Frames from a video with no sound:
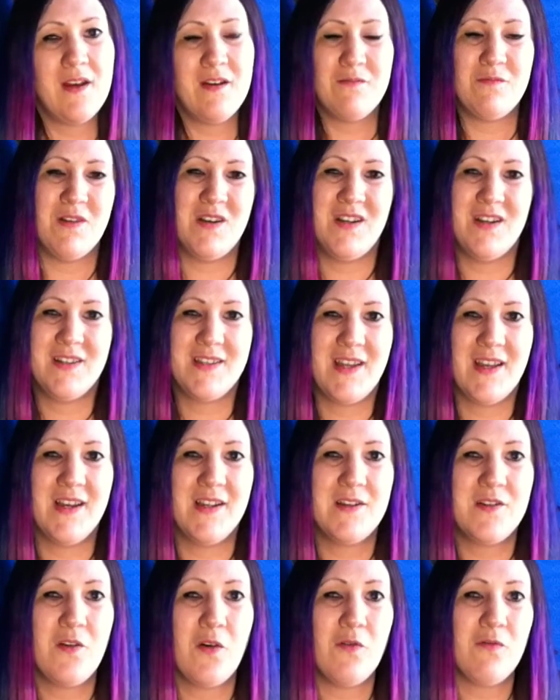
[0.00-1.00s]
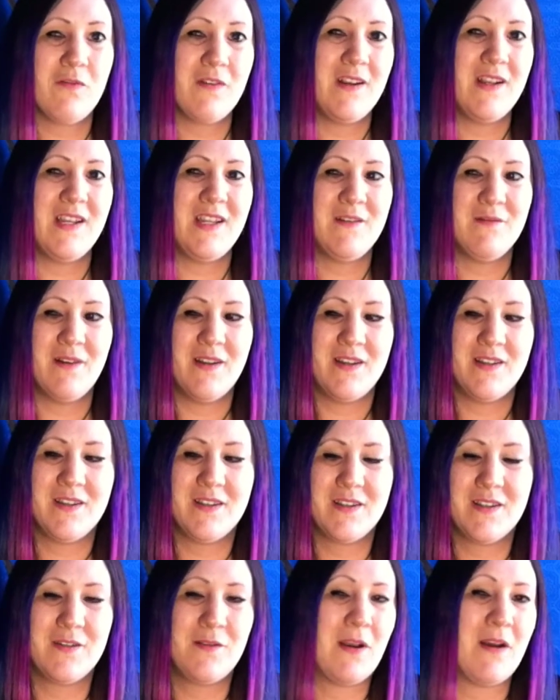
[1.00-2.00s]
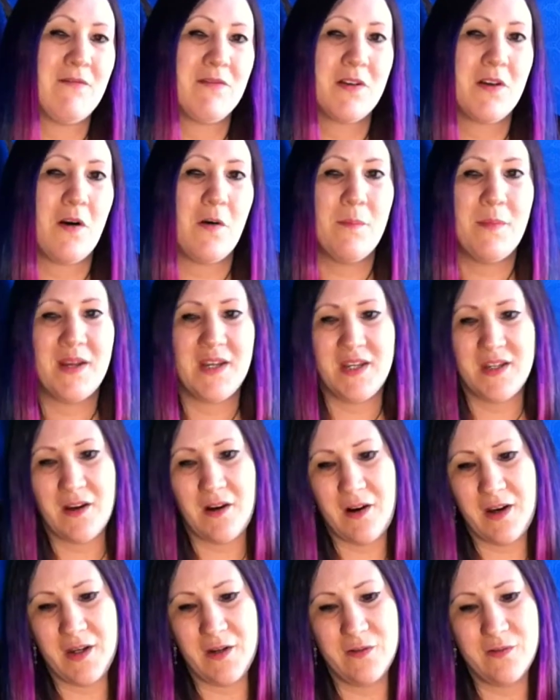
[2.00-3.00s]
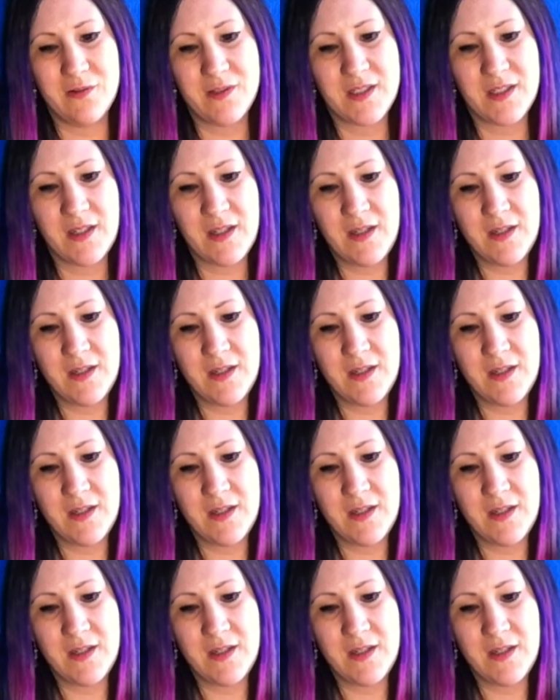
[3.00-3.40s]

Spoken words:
But yeah, not really when you haven't got many tiles.